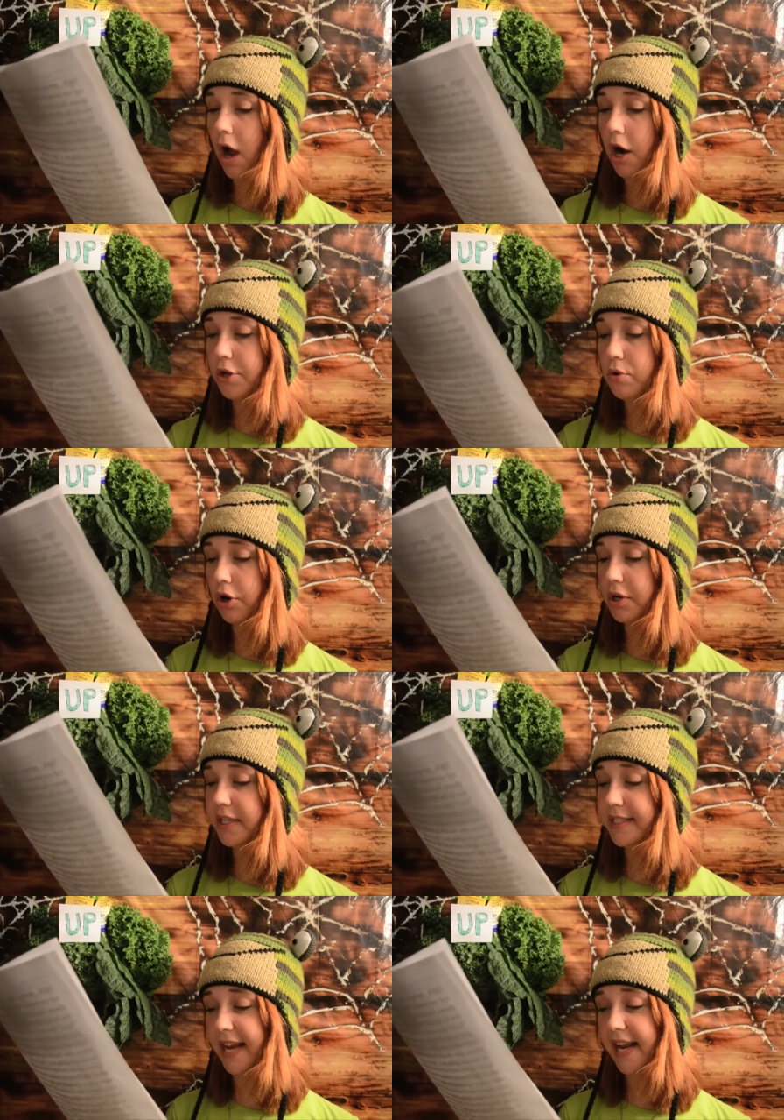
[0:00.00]
Are you
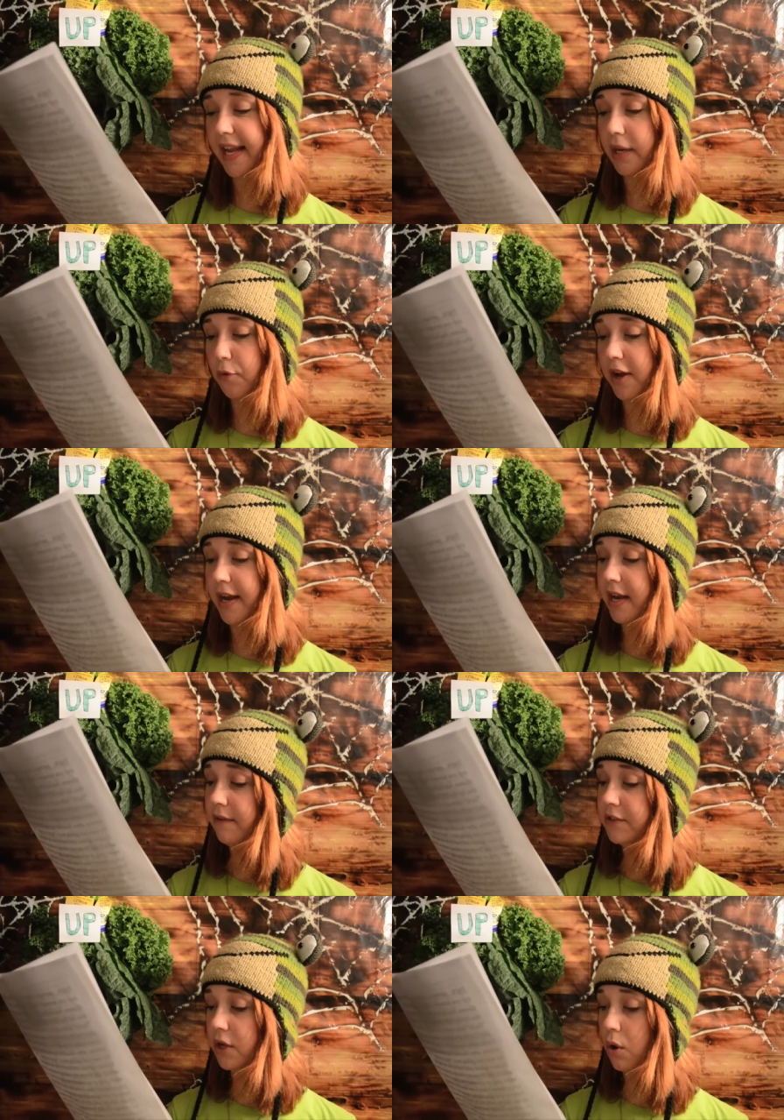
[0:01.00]
currently dating anyone? And
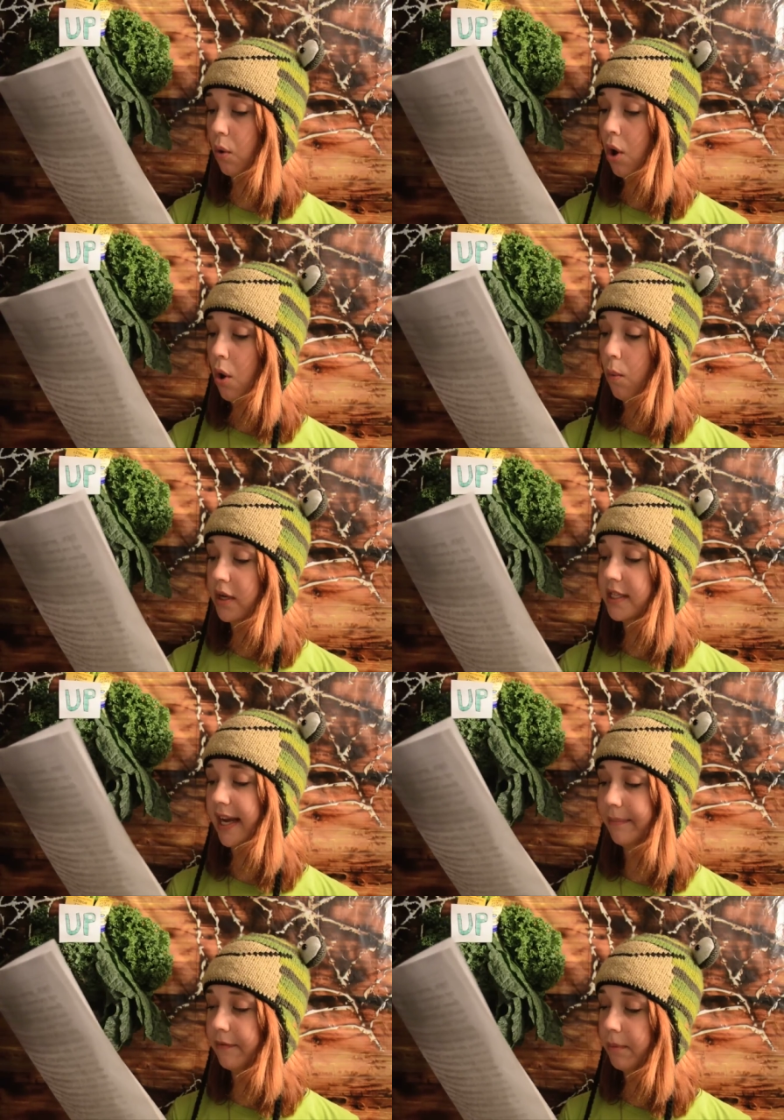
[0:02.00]
if so, what
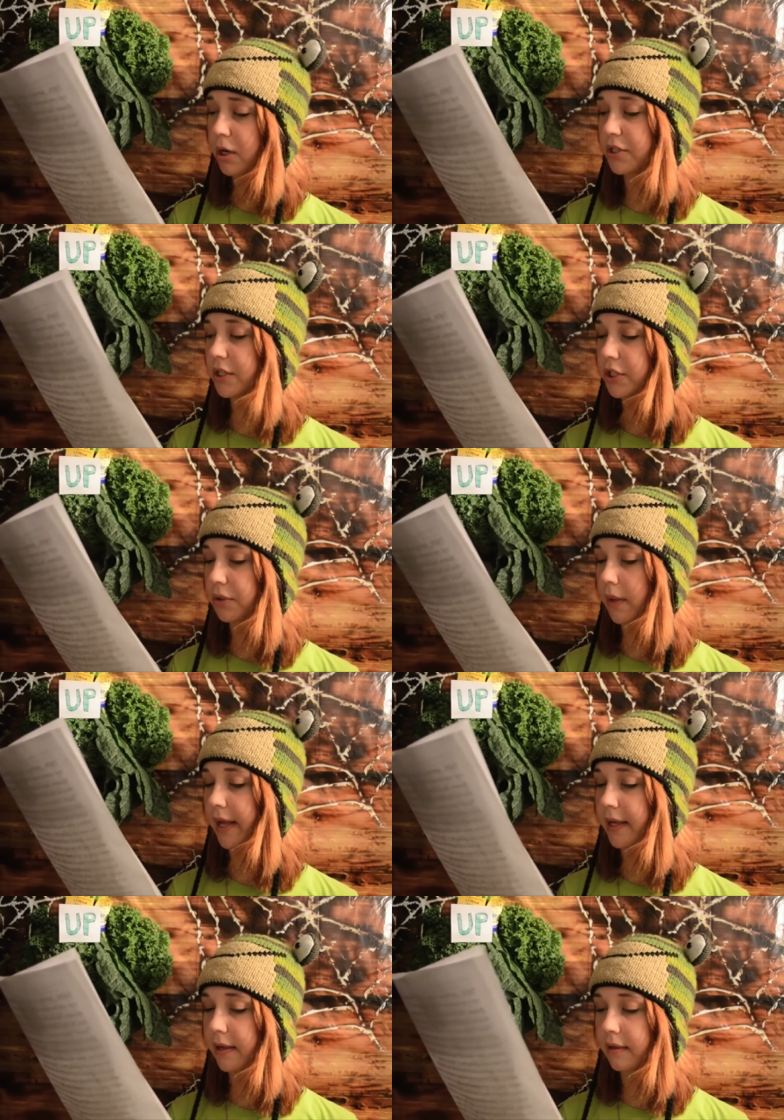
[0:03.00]
type of person do you
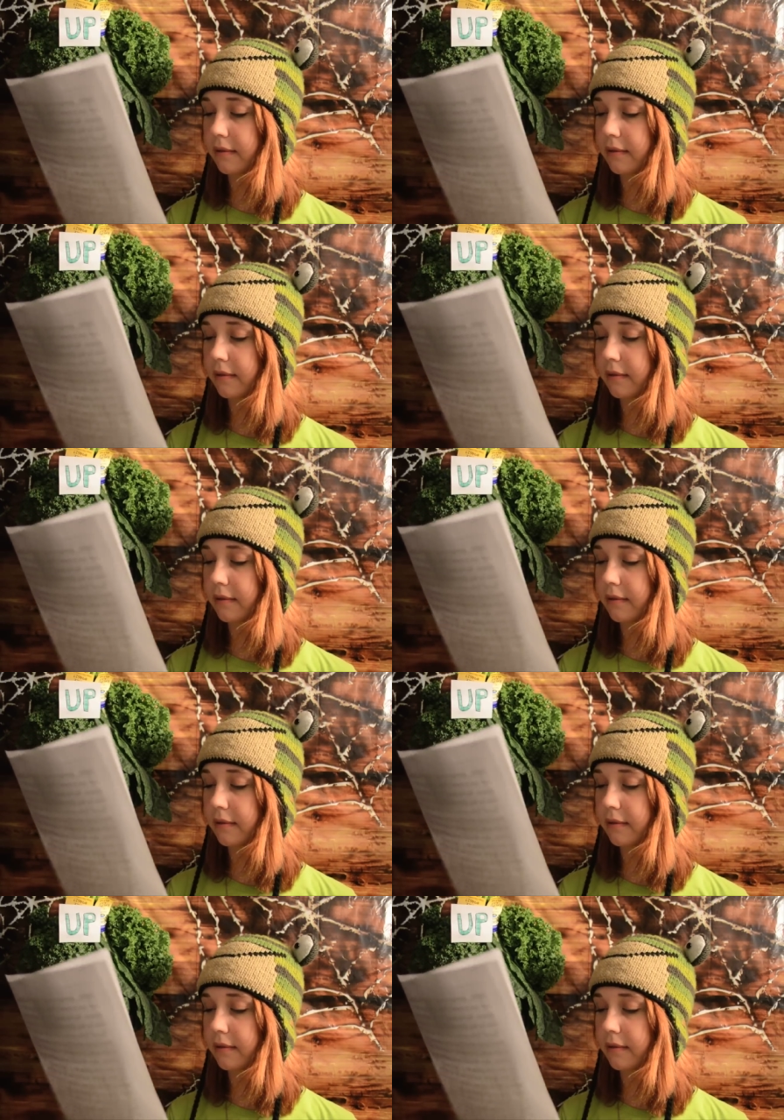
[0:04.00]
like?